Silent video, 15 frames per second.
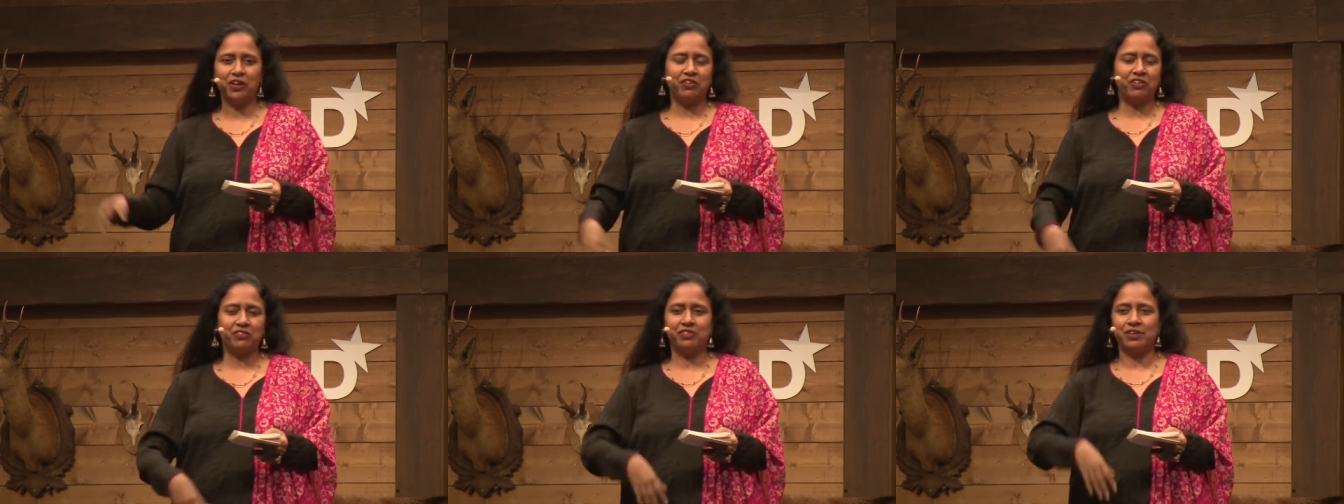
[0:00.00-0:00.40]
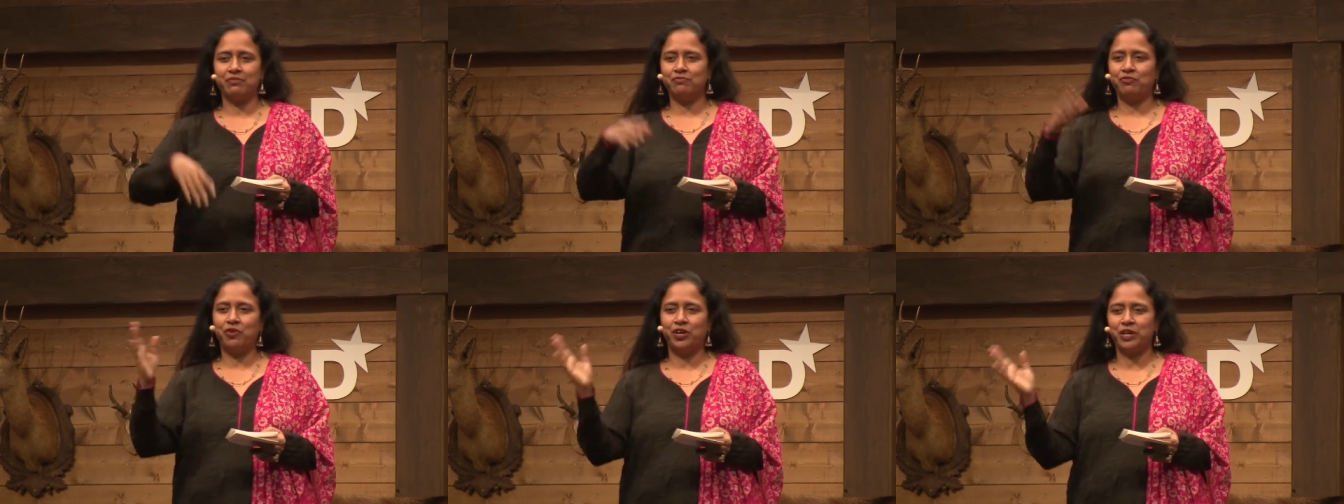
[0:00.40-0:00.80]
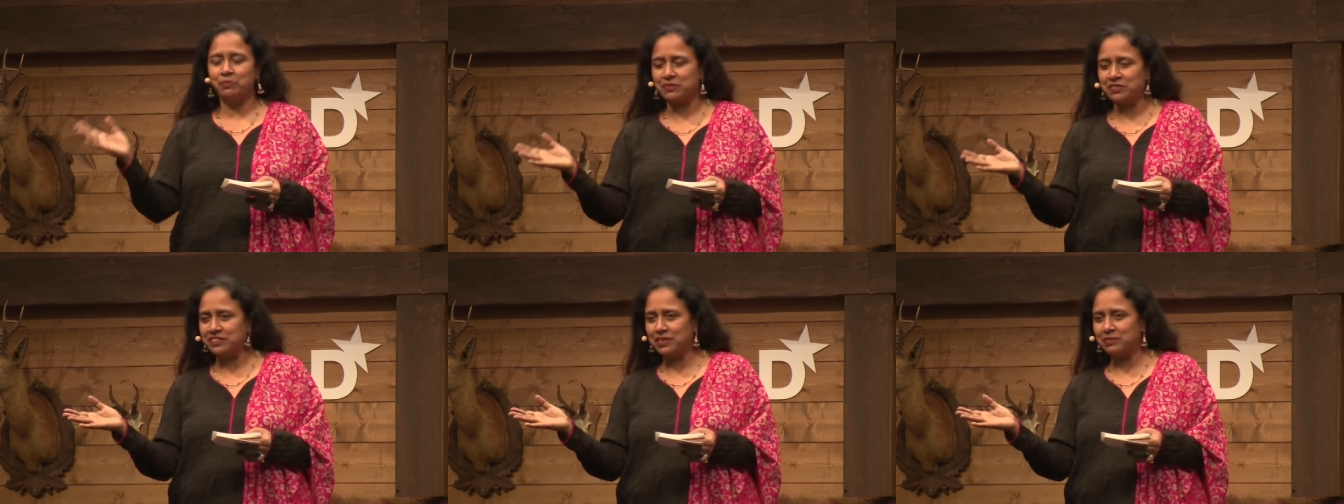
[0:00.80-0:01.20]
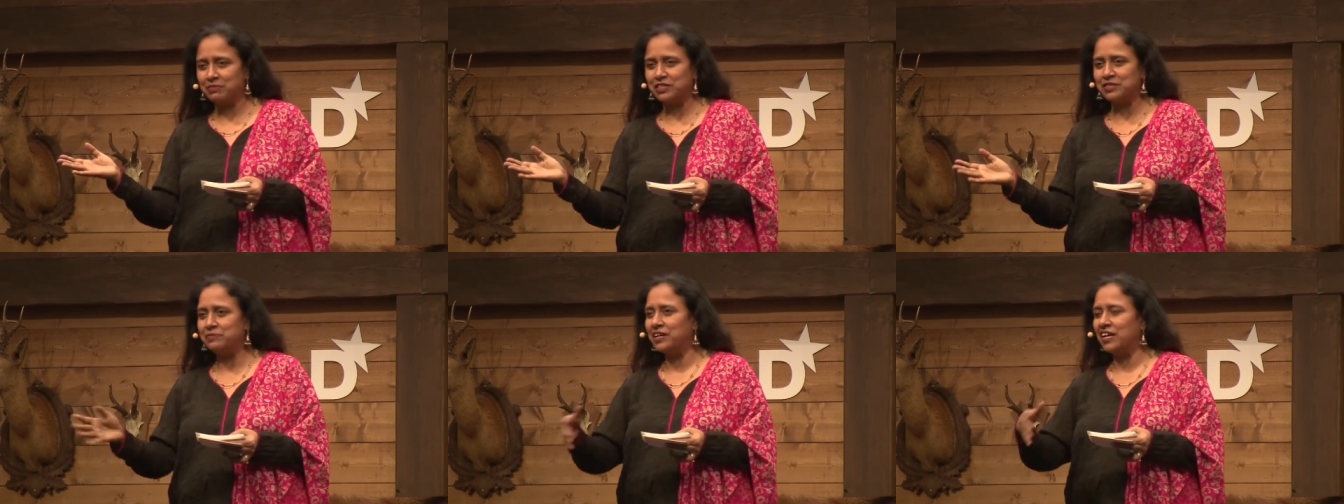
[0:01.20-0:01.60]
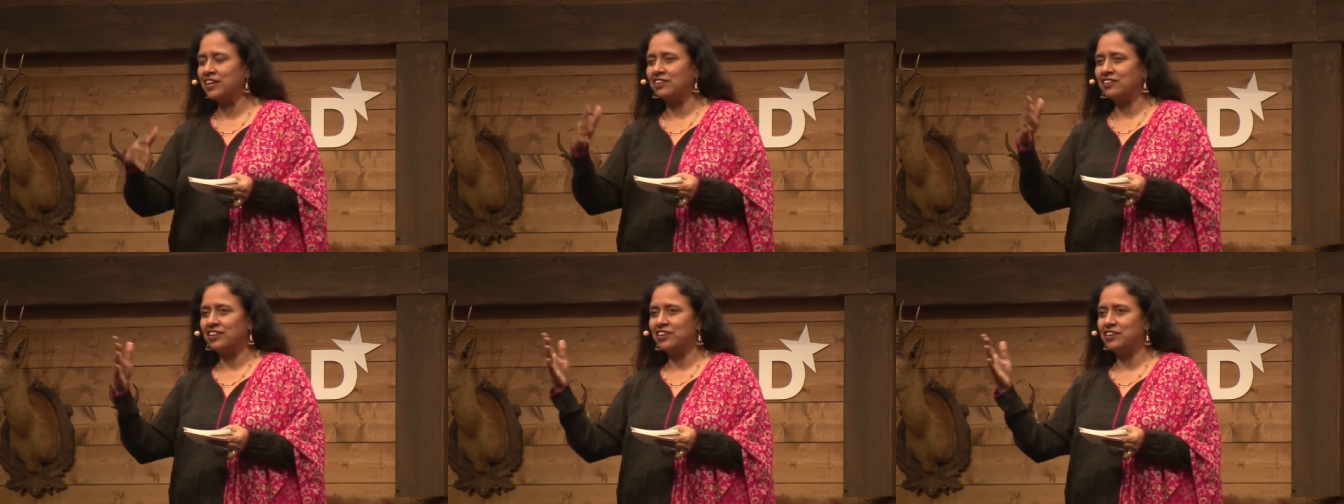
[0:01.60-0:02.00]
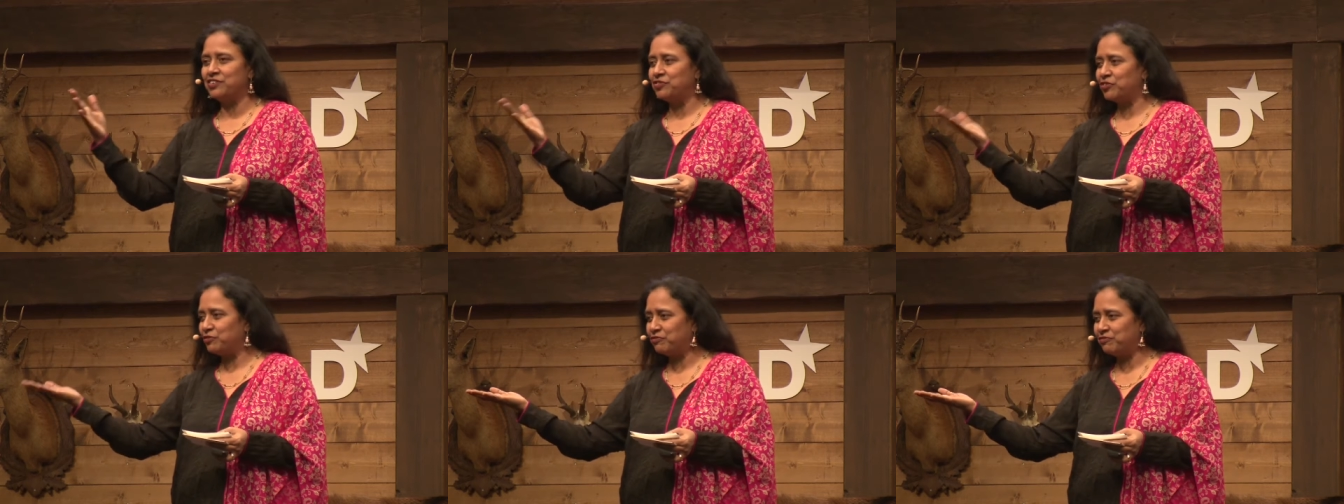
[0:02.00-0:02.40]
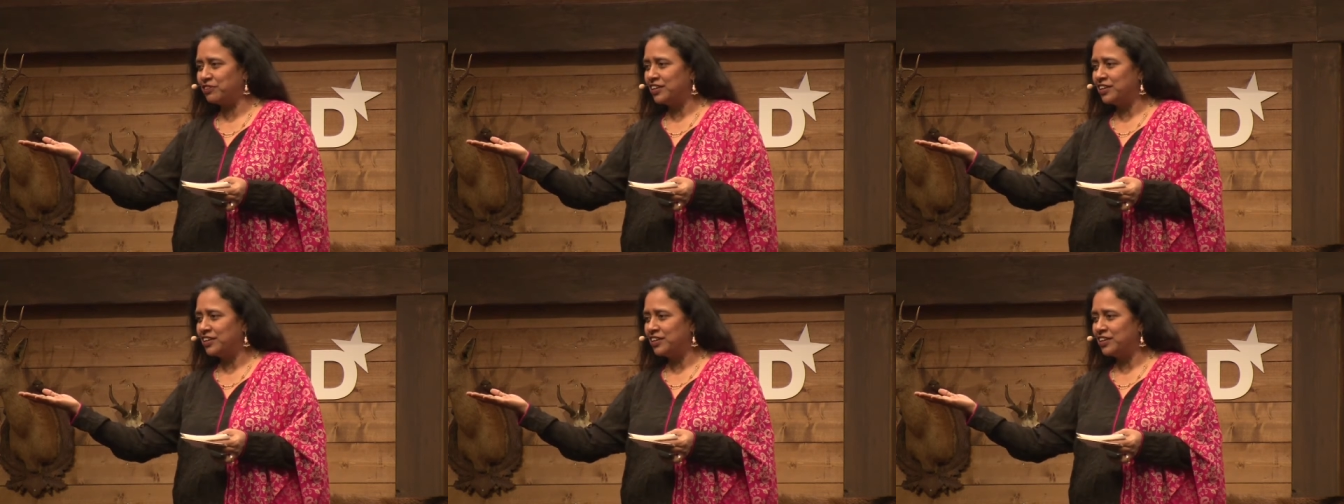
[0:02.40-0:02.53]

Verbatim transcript: out of them 40% must be under the age of